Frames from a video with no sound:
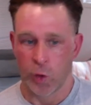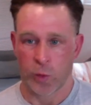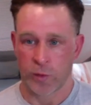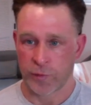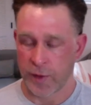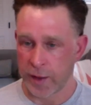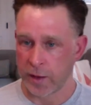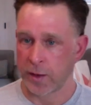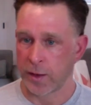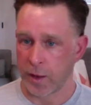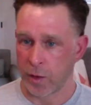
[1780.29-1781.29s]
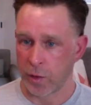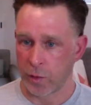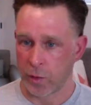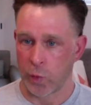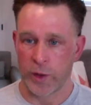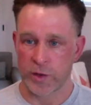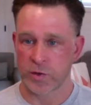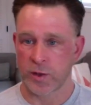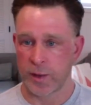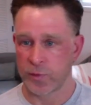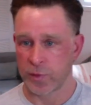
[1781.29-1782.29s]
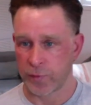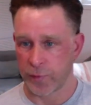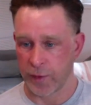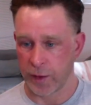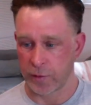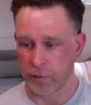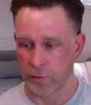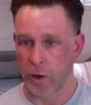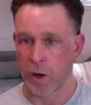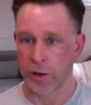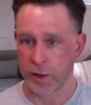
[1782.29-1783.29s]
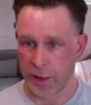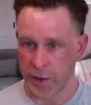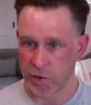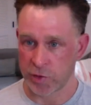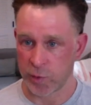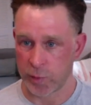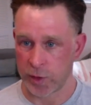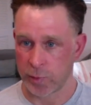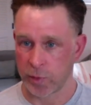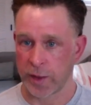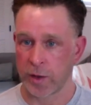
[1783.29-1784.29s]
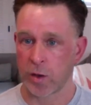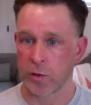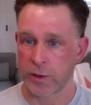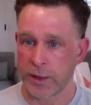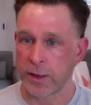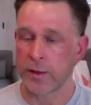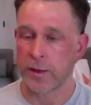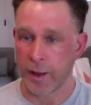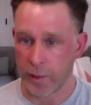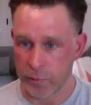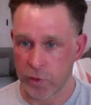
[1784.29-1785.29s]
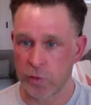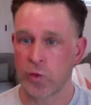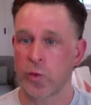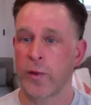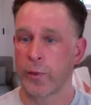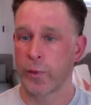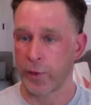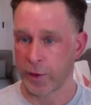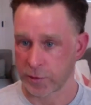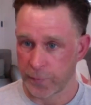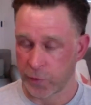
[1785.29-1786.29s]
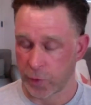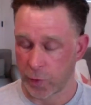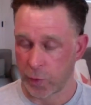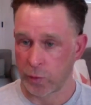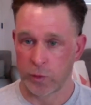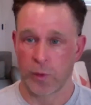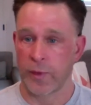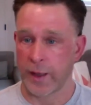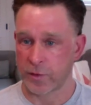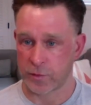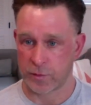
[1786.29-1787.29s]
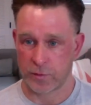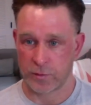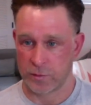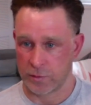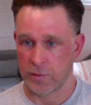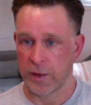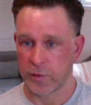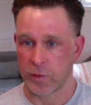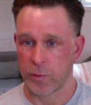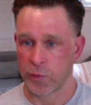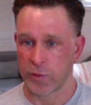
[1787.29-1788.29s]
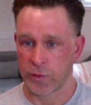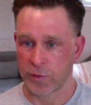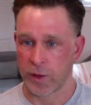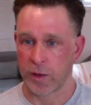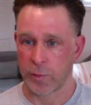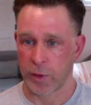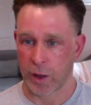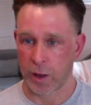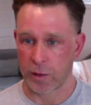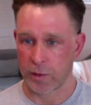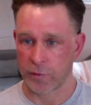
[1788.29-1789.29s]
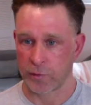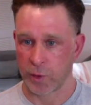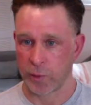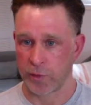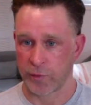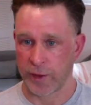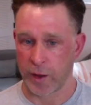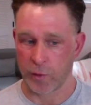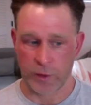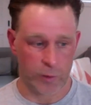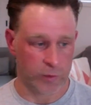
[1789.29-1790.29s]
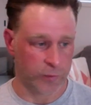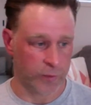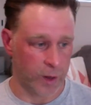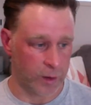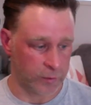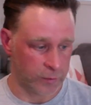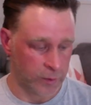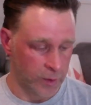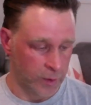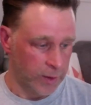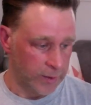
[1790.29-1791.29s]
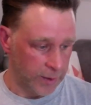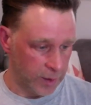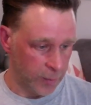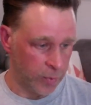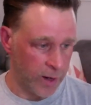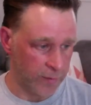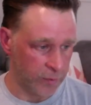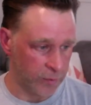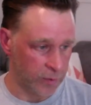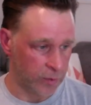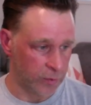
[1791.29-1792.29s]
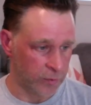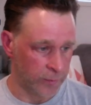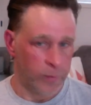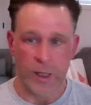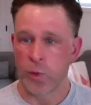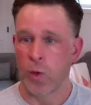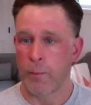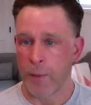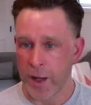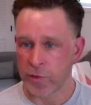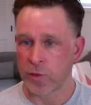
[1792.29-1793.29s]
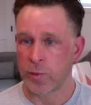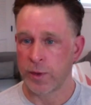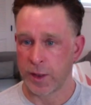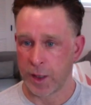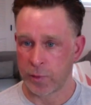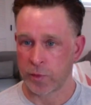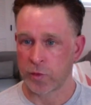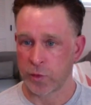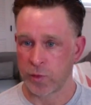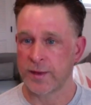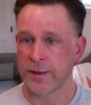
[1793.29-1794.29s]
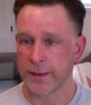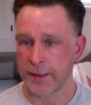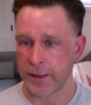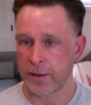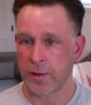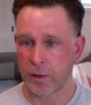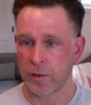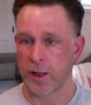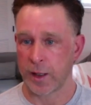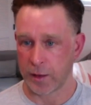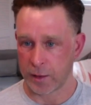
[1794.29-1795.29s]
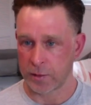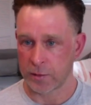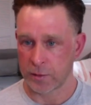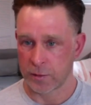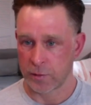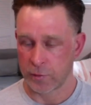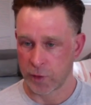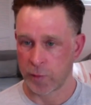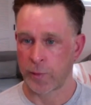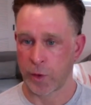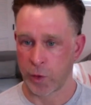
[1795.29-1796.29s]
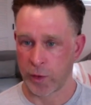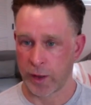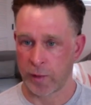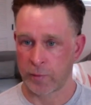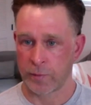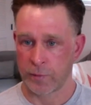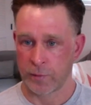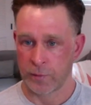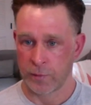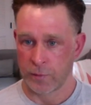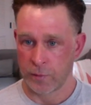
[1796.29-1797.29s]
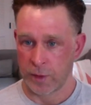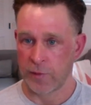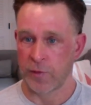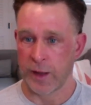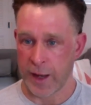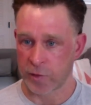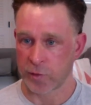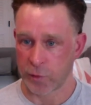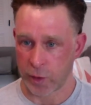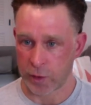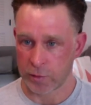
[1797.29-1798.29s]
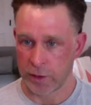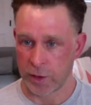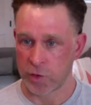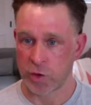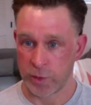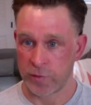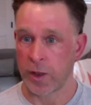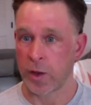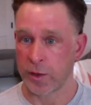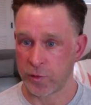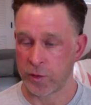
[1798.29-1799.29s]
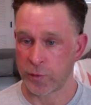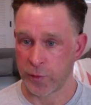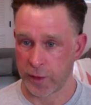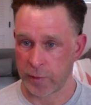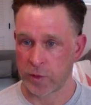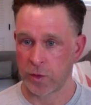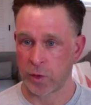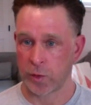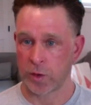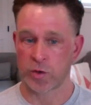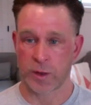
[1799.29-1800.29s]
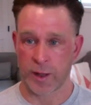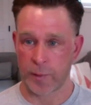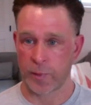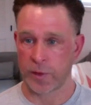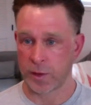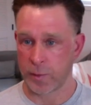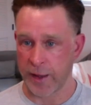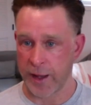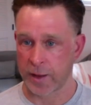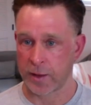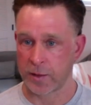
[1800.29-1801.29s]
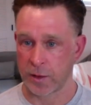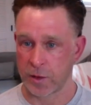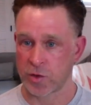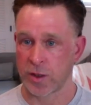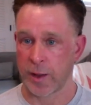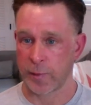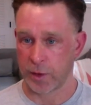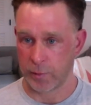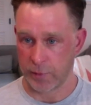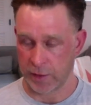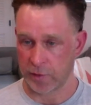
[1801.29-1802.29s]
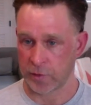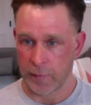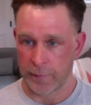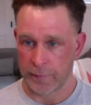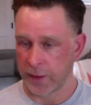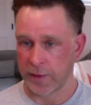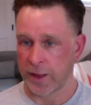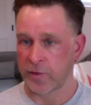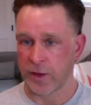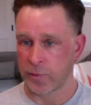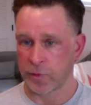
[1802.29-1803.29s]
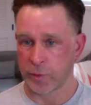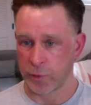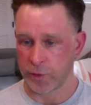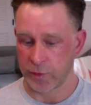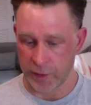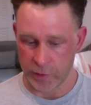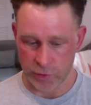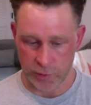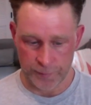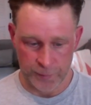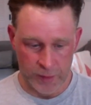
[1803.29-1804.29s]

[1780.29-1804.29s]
We're finding out which types of things are engaging to people and are leading them to do other things. So, that's That's the most exciting part of what we found. Now, as far as data privacy goes, people must be able to delete their data from a program if they ask for it. And it should be very easy for them to do. And it should happen in the back end, and it should happen in minutes. And that's absolutely essential.